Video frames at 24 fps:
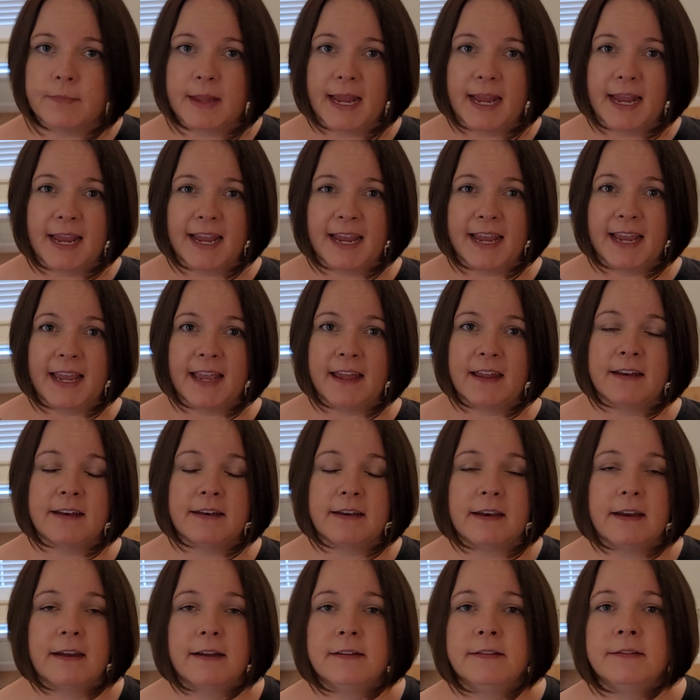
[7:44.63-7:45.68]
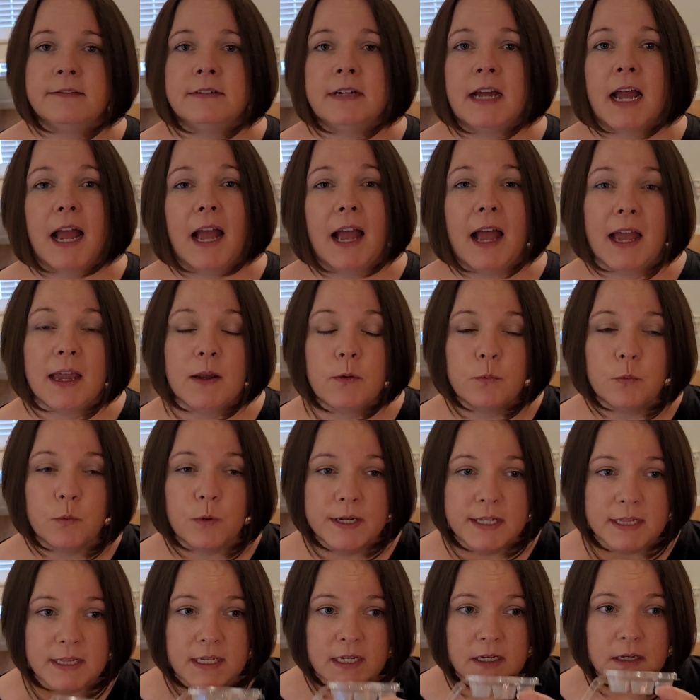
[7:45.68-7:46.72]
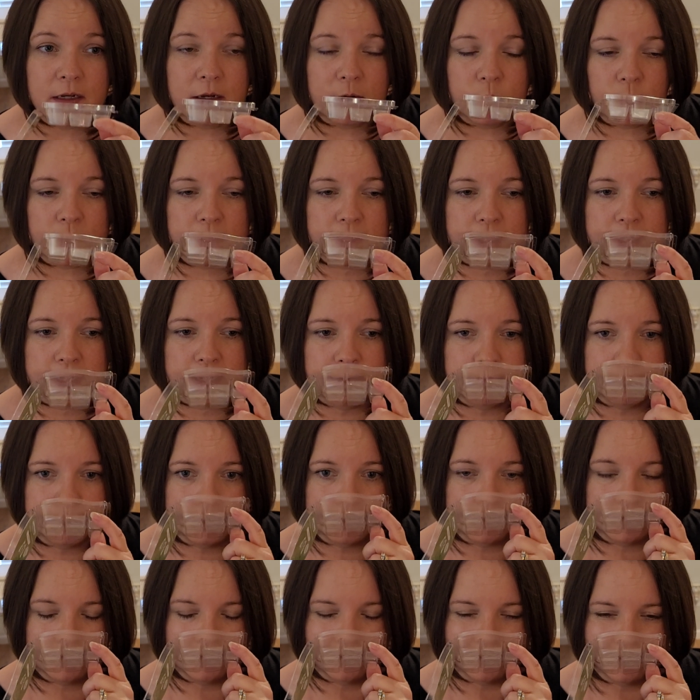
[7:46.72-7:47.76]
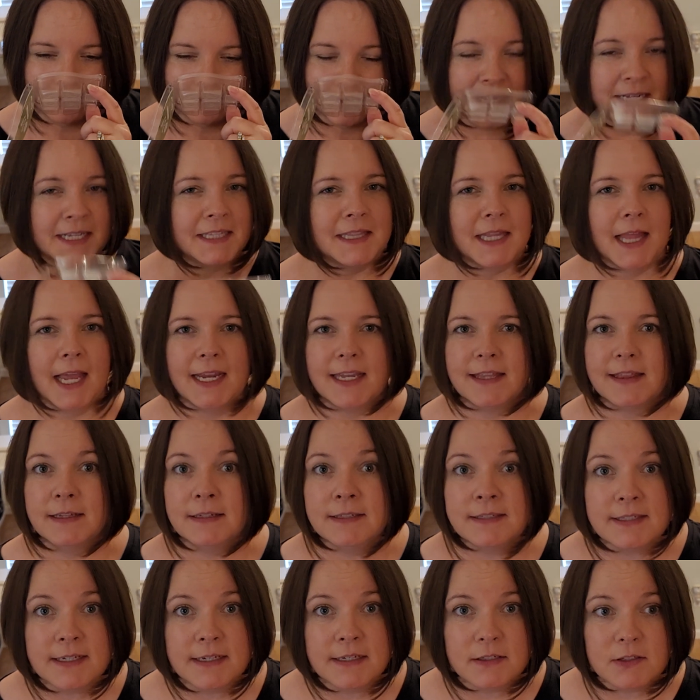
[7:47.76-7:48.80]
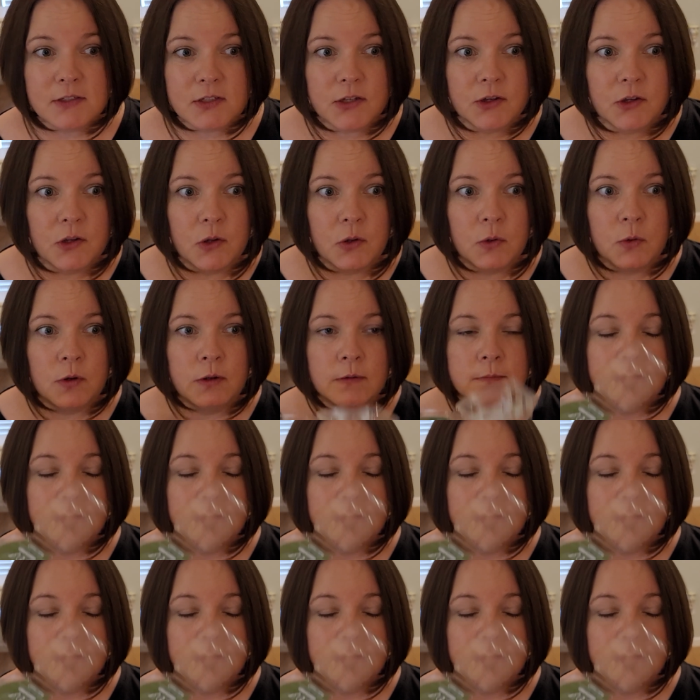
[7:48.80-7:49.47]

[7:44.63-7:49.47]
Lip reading: And I really, really like this scent too.